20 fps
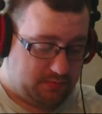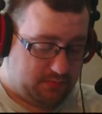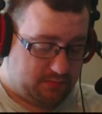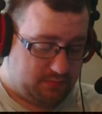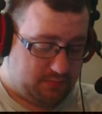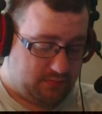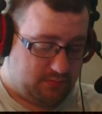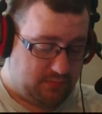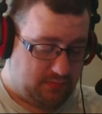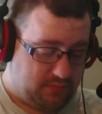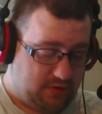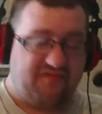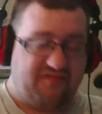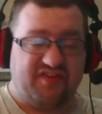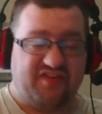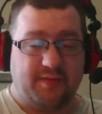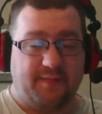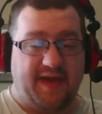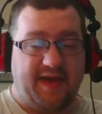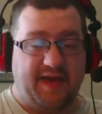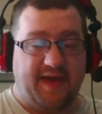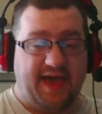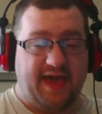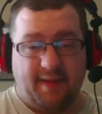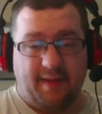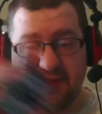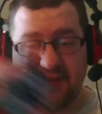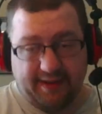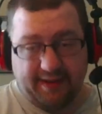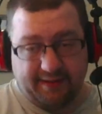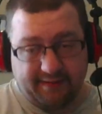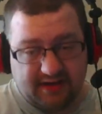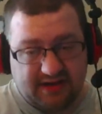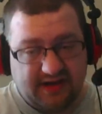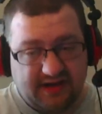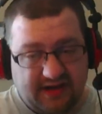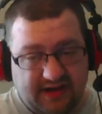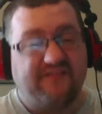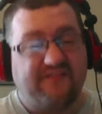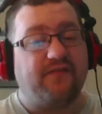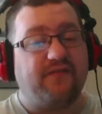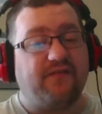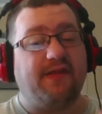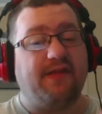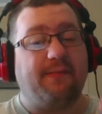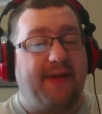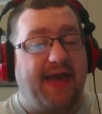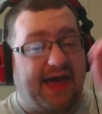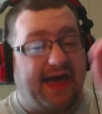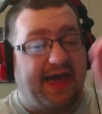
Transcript: Or for the battle, my bad. For the battle.